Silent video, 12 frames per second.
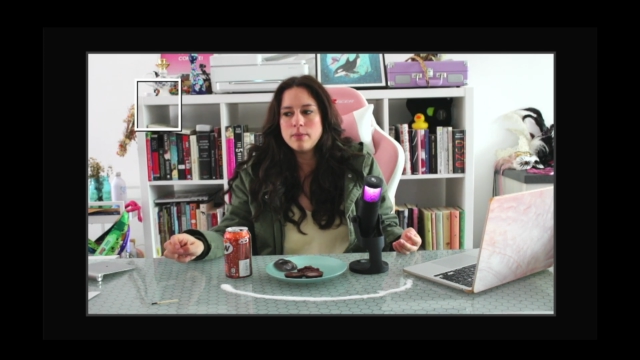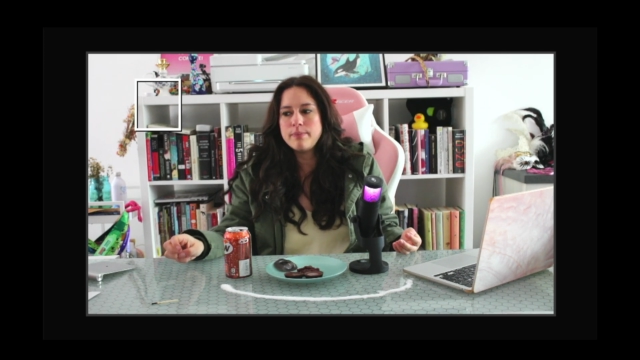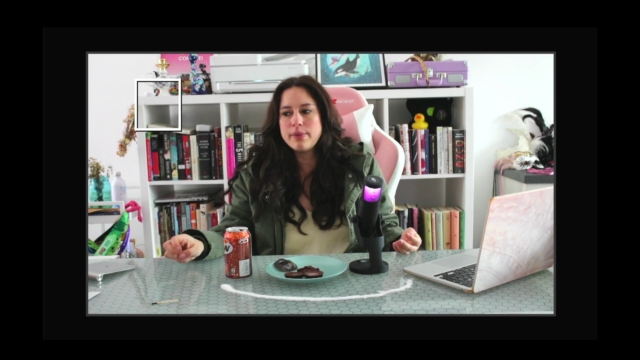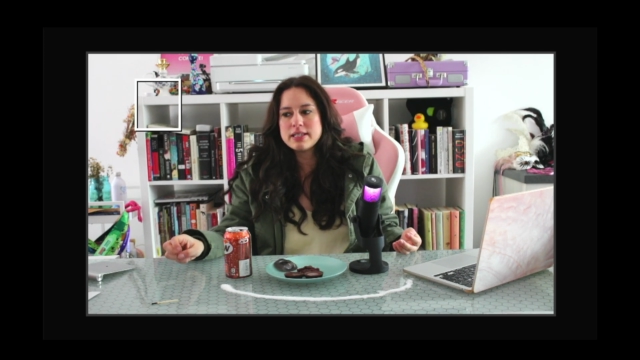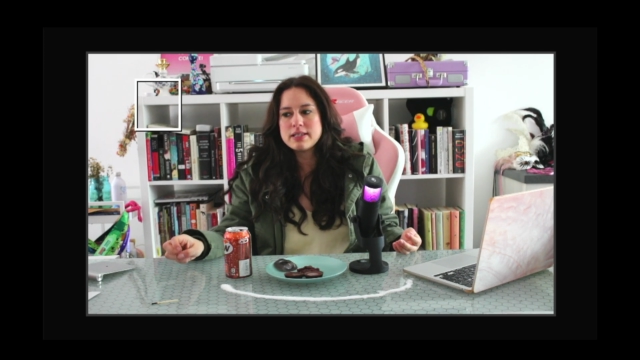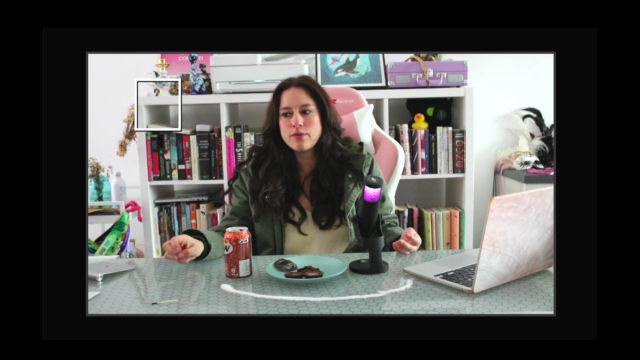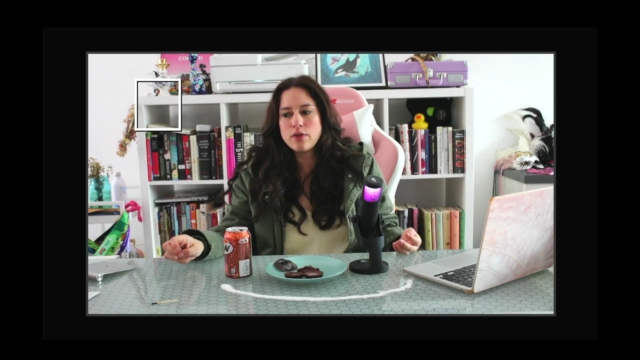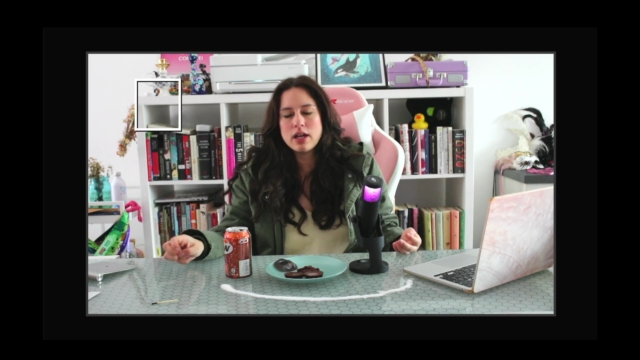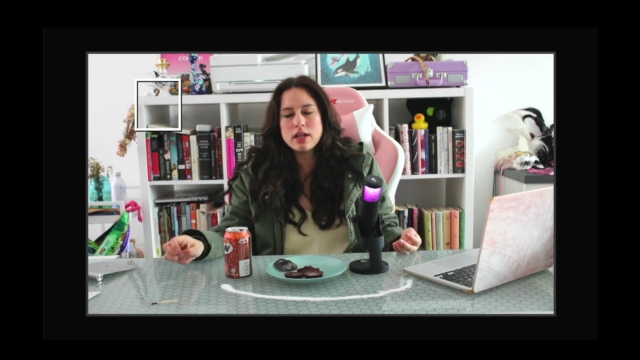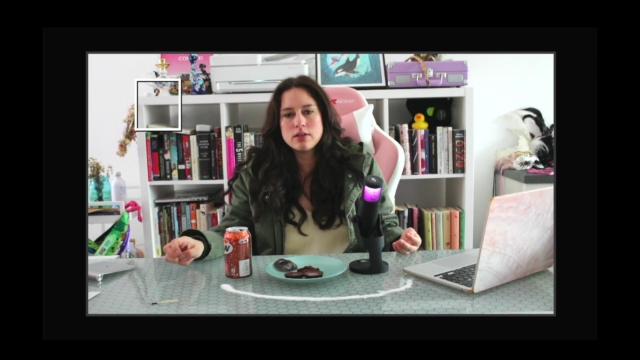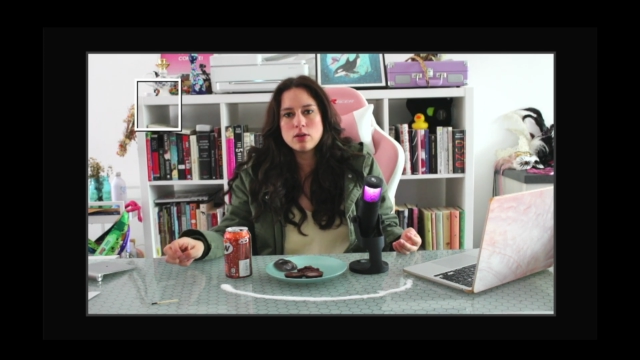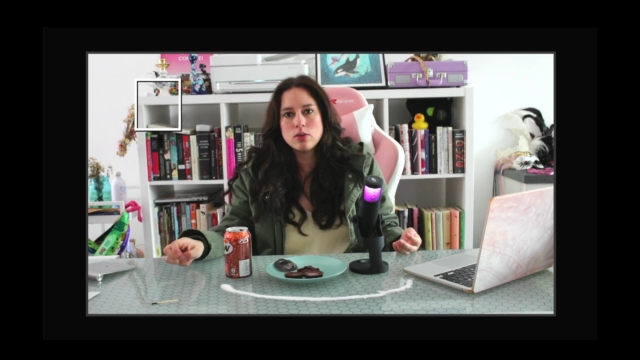best
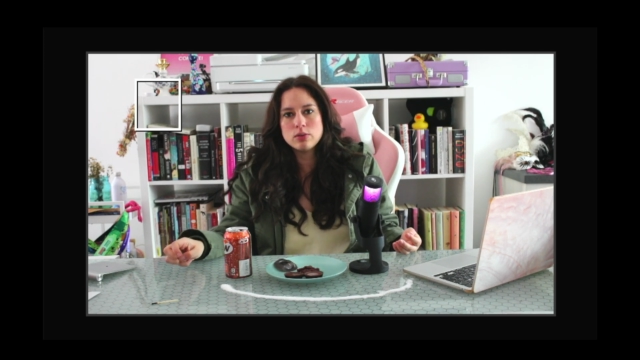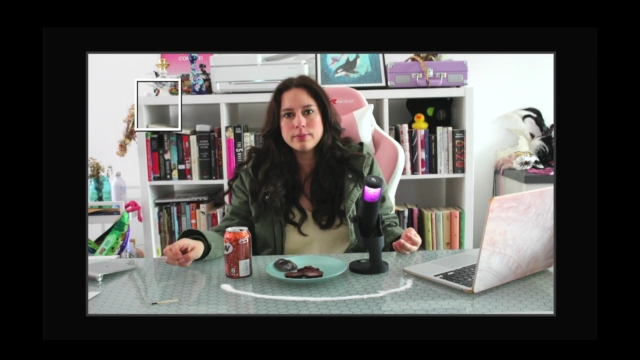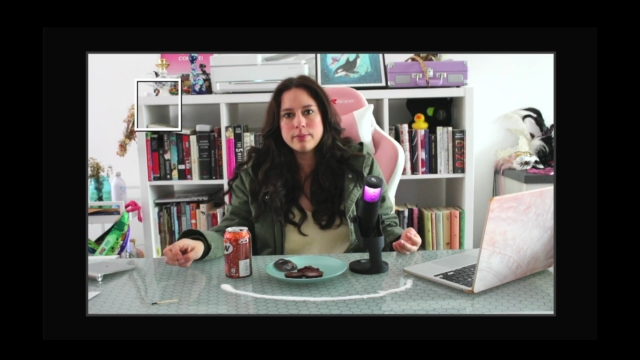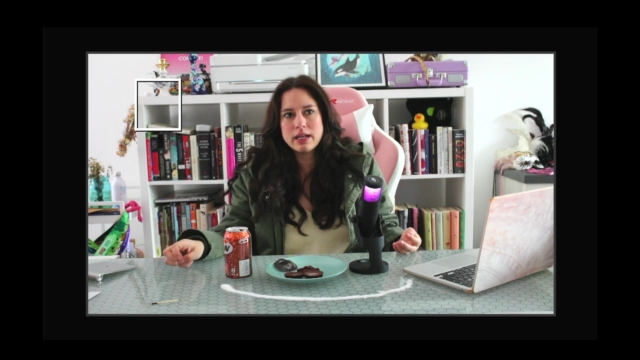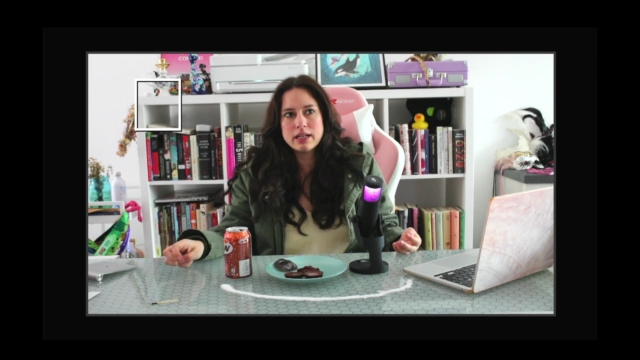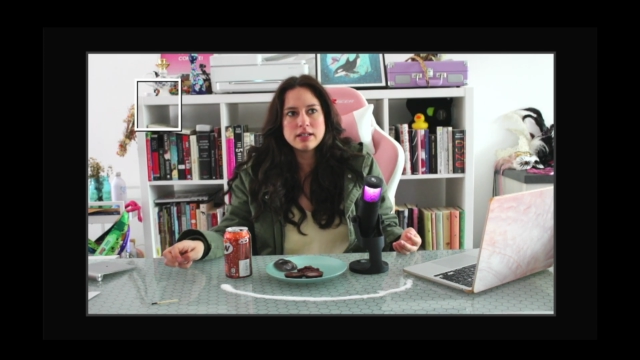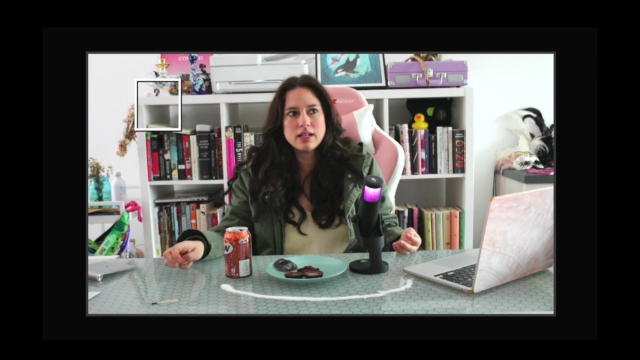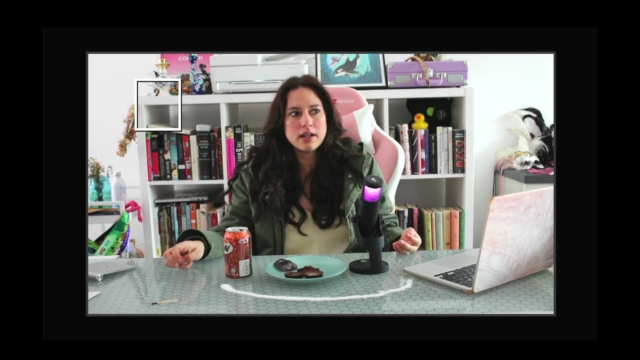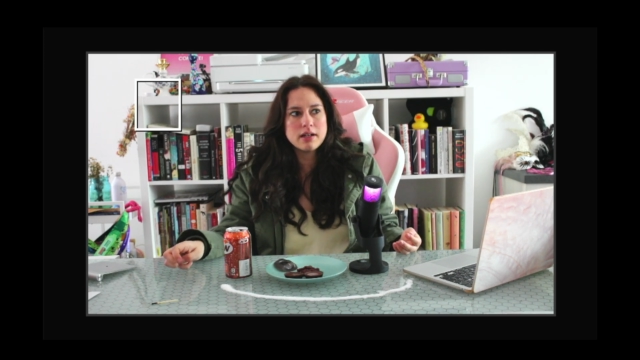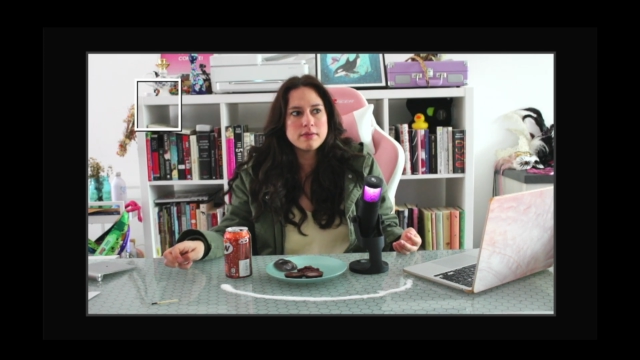friend, old man kind of